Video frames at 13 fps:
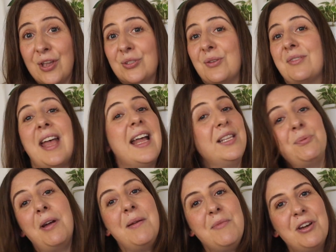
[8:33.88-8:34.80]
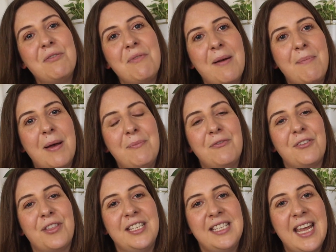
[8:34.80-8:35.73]
So that's where I'm going to wrap up
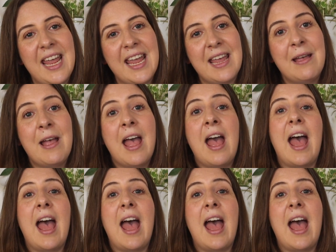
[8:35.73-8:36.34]
for the day.